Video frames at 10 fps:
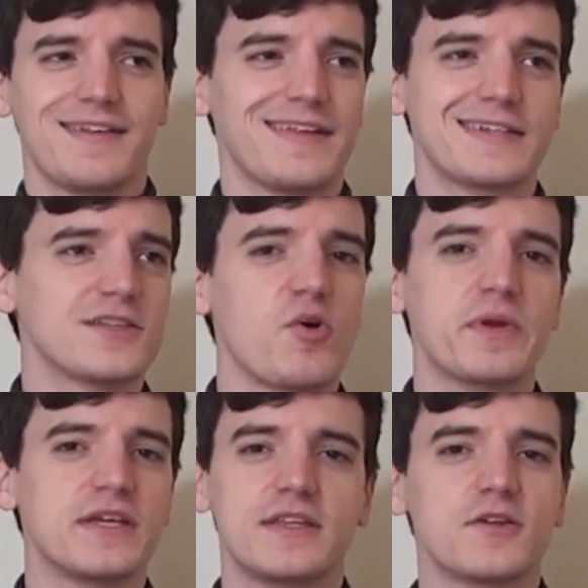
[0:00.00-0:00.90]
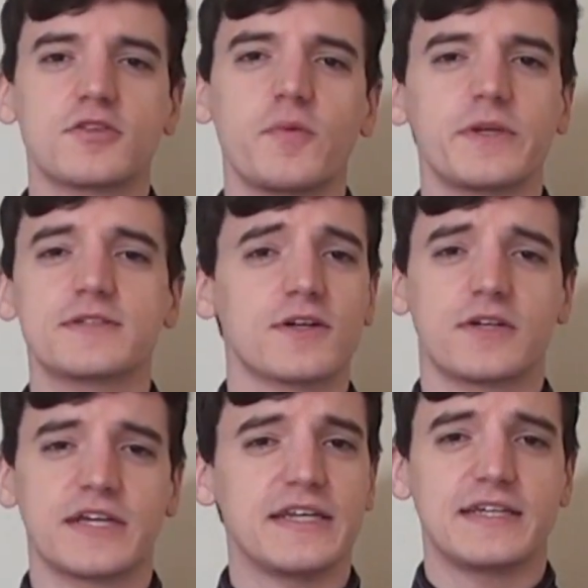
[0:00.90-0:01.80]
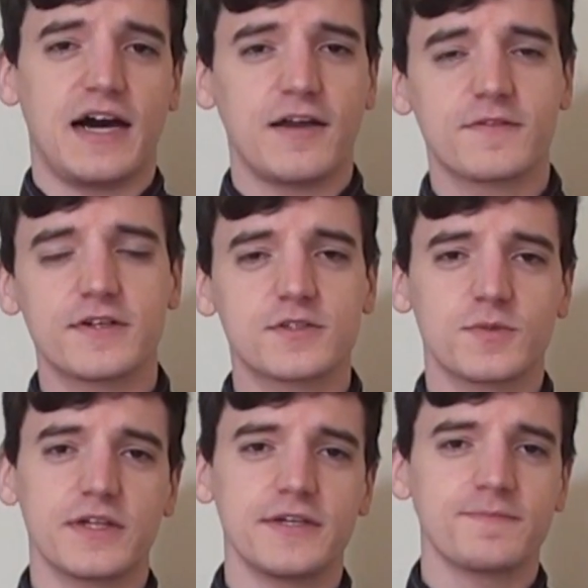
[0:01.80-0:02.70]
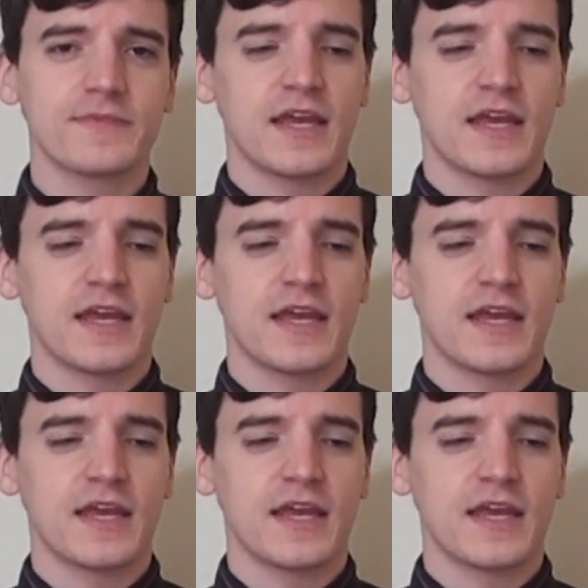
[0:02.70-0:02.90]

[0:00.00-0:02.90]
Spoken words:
Like nobody's earning any converts, really.